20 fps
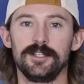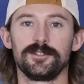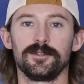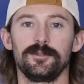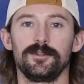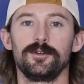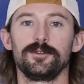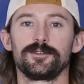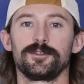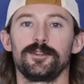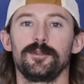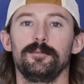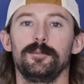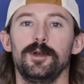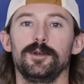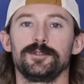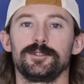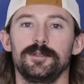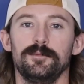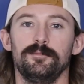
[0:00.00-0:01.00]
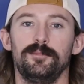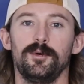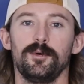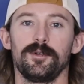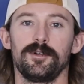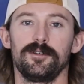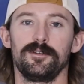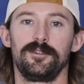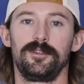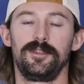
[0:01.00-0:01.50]
And so those are the most
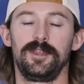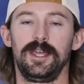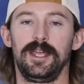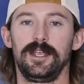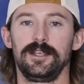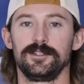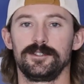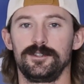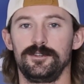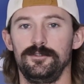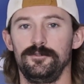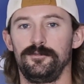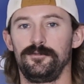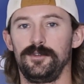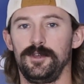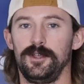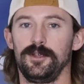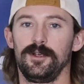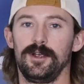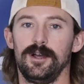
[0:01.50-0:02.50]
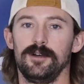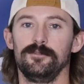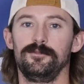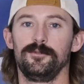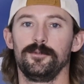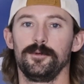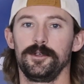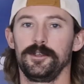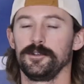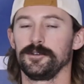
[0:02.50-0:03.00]
important things to figure out
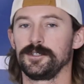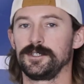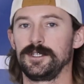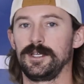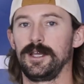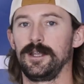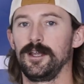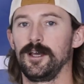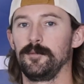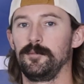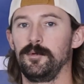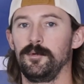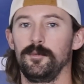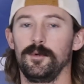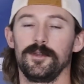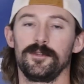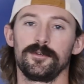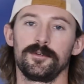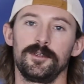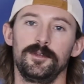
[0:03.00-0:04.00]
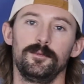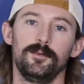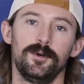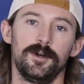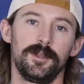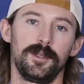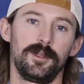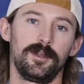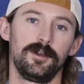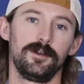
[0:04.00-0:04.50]
for your setup, whether you
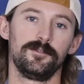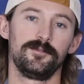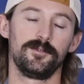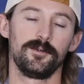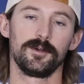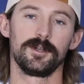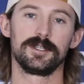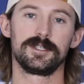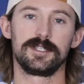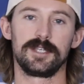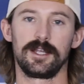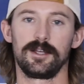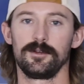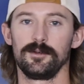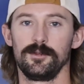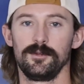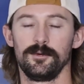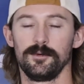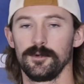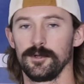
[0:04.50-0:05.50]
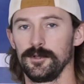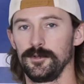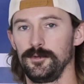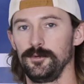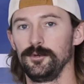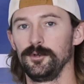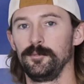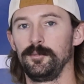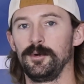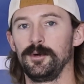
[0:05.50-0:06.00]
want to go for a single or a
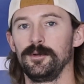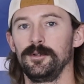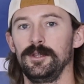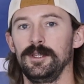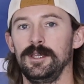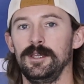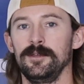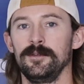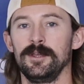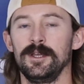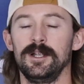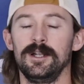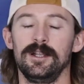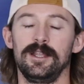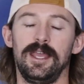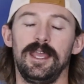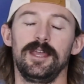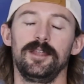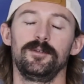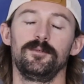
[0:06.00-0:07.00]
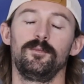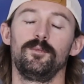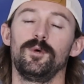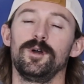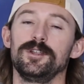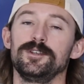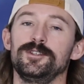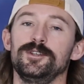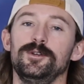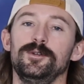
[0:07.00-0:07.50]
dual pulley, and
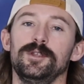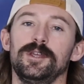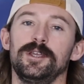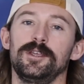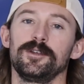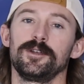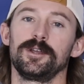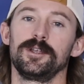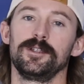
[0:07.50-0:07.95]
what tuning you're